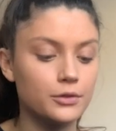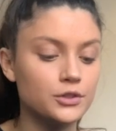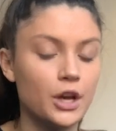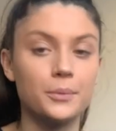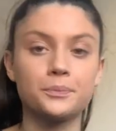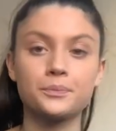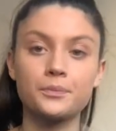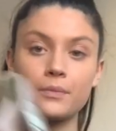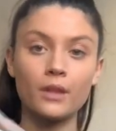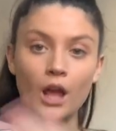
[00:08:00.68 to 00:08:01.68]
So
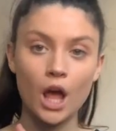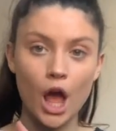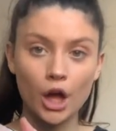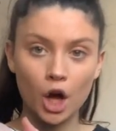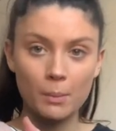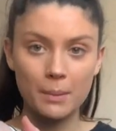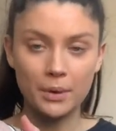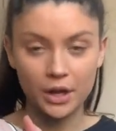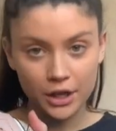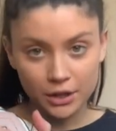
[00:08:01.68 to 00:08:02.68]
got my
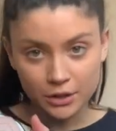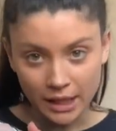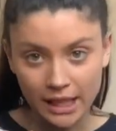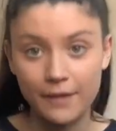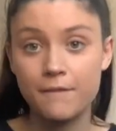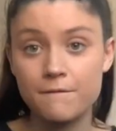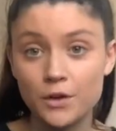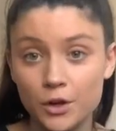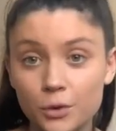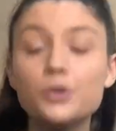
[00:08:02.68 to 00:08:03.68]
purse so I can get
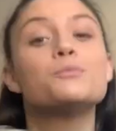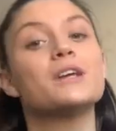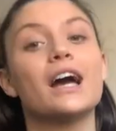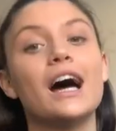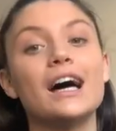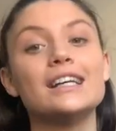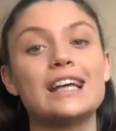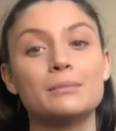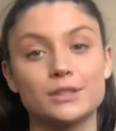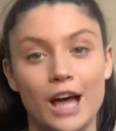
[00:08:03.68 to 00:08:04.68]
food because
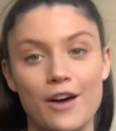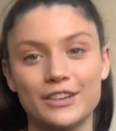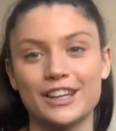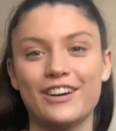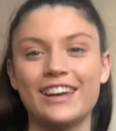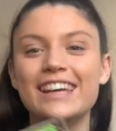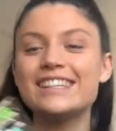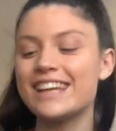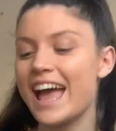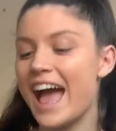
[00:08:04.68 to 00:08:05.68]
I'm starving in college.
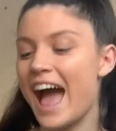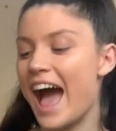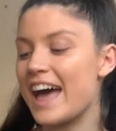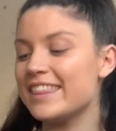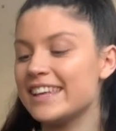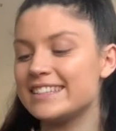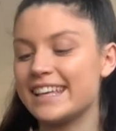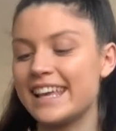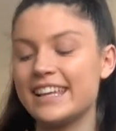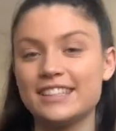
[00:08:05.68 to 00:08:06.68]
This
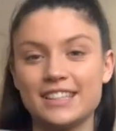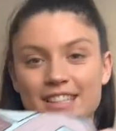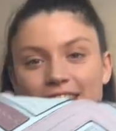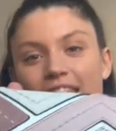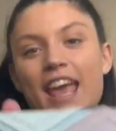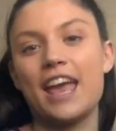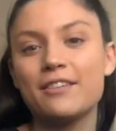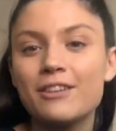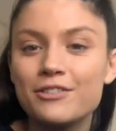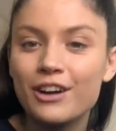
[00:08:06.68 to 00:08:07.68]
is just a
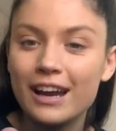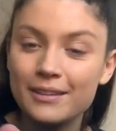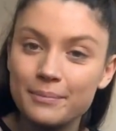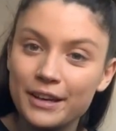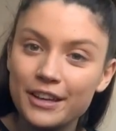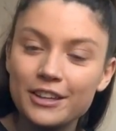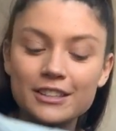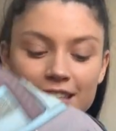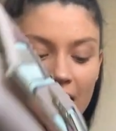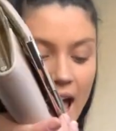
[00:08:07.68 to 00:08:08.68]
River Island
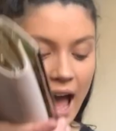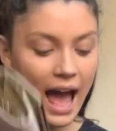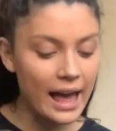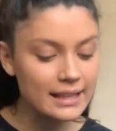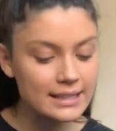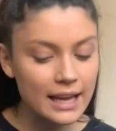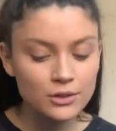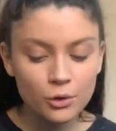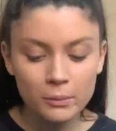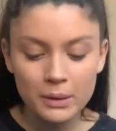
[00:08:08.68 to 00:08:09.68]
purse. And I
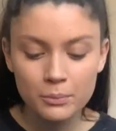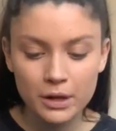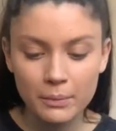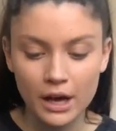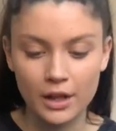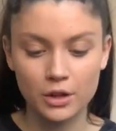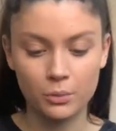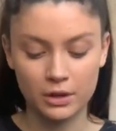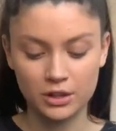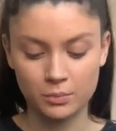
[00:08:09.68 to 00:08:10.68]
normally bring my other
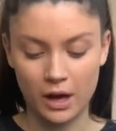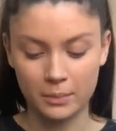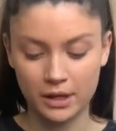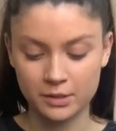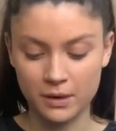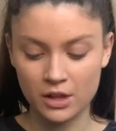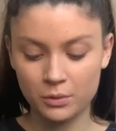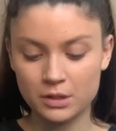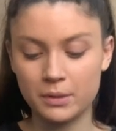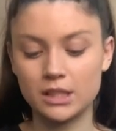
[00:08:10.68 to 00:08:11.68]
one as well because my other
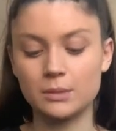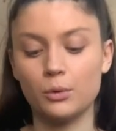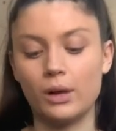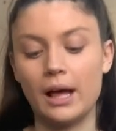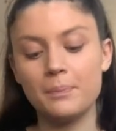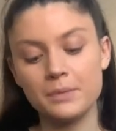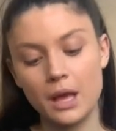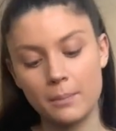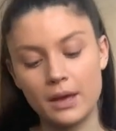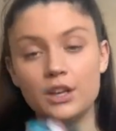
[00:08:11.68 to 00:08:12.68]
one's a bit smaller.
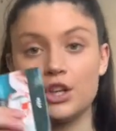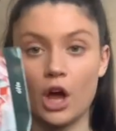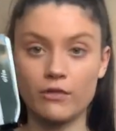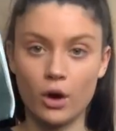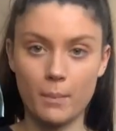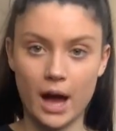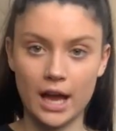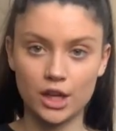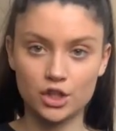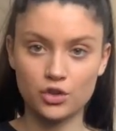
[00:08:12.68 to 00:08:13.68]
But in here I've got
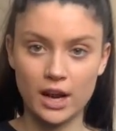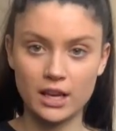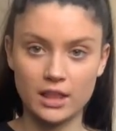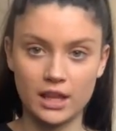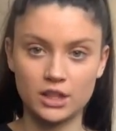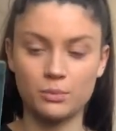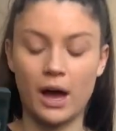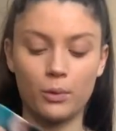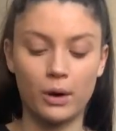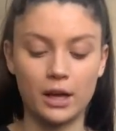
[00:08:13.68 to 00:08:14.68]
my train thing as
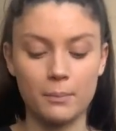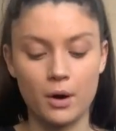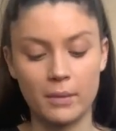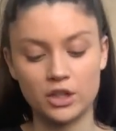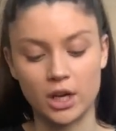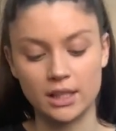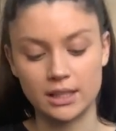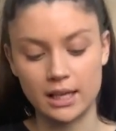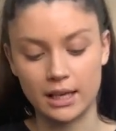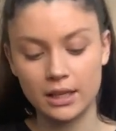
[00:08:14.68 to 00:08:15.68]
well where I can put my train
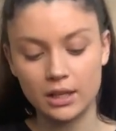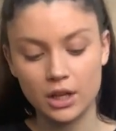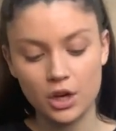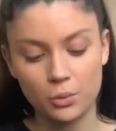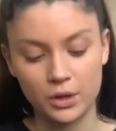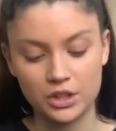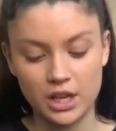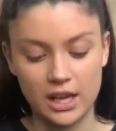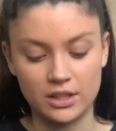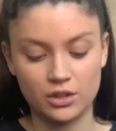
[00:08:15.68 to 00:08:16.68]
ticket, which
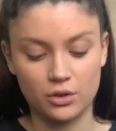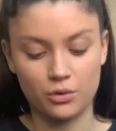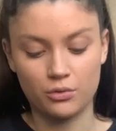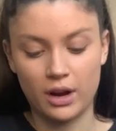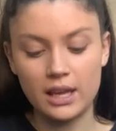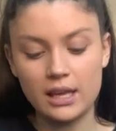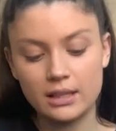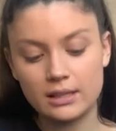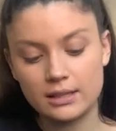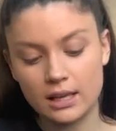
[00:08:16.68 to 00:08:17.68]
is great.
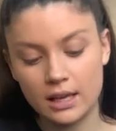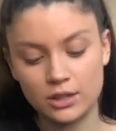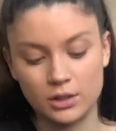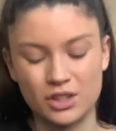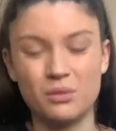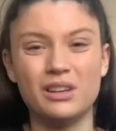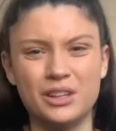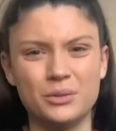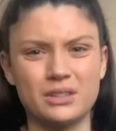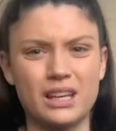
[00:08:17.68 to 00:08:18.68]
So I don't
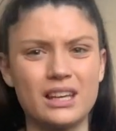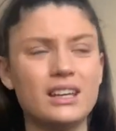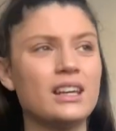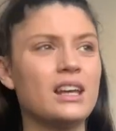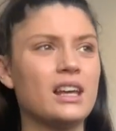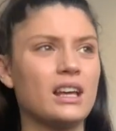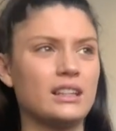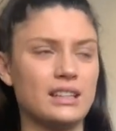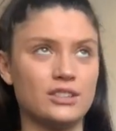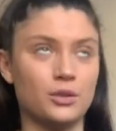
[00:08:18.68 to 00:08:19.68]
lose it because
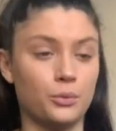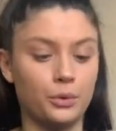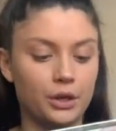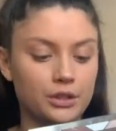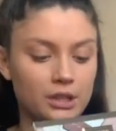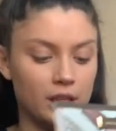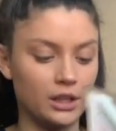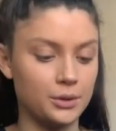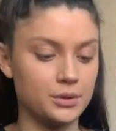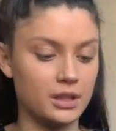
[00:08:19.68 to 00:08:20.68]
that's the worst thing,
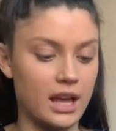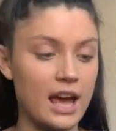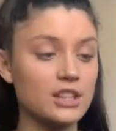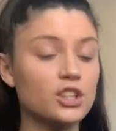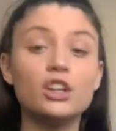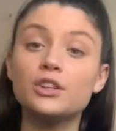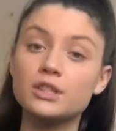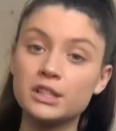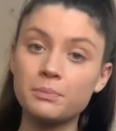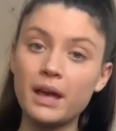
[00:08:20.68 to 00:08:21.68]
losing it. And it's got loads of
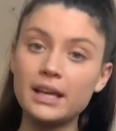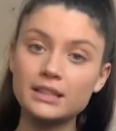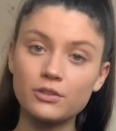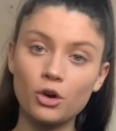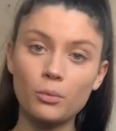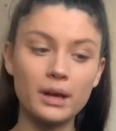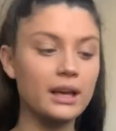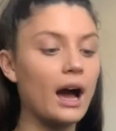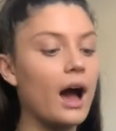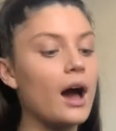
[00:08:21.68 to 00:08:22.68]
space. I've got all my
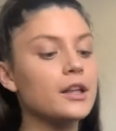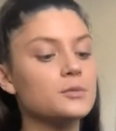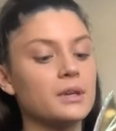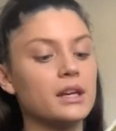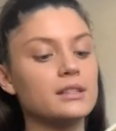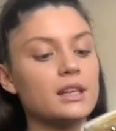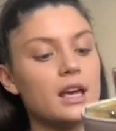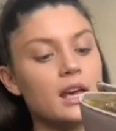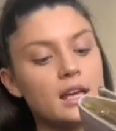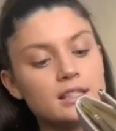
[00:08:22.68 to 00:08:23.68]
cards because
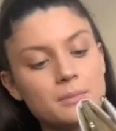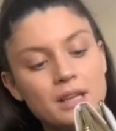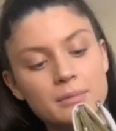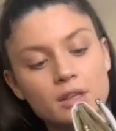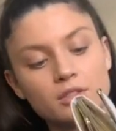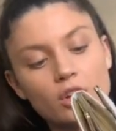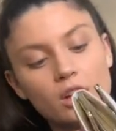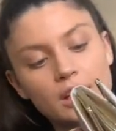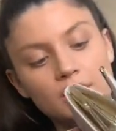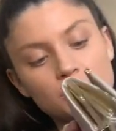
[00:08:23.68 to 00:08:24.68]
sometimes after
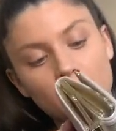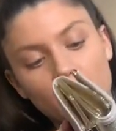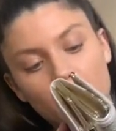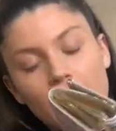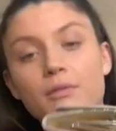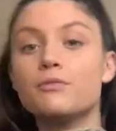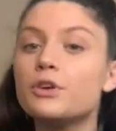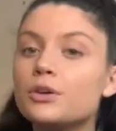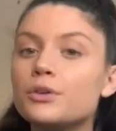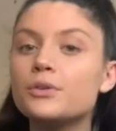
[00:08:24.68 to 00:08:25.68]
college we'll go get
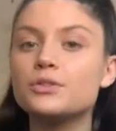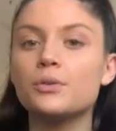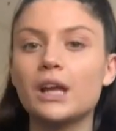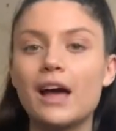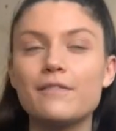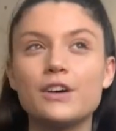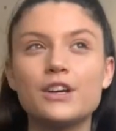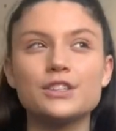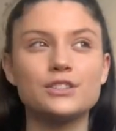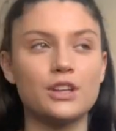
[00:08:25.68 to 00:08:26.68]
food or whatever.
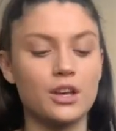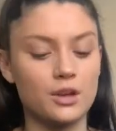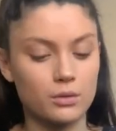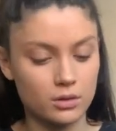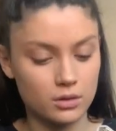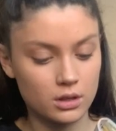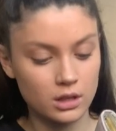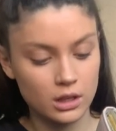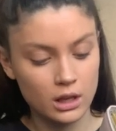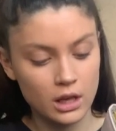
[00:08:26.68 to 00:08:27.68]
So
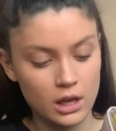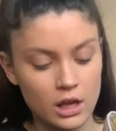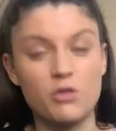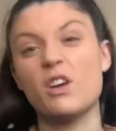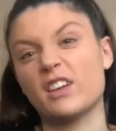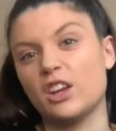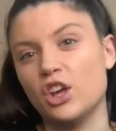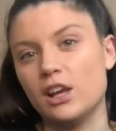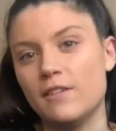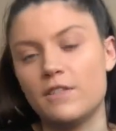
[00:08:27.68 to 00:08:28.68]
if you have like an
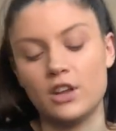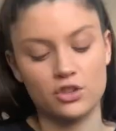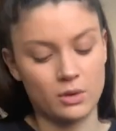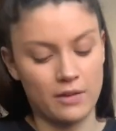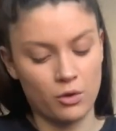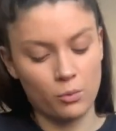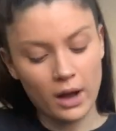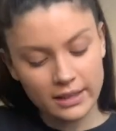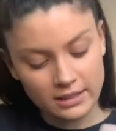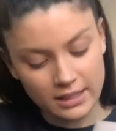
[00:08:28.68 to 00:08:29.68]
early finish or whatever,
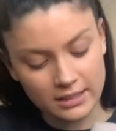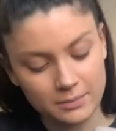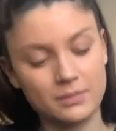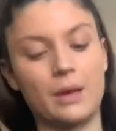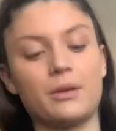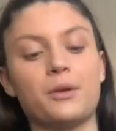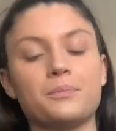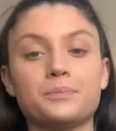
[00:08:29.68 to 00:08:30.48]
why isn't it? There we go.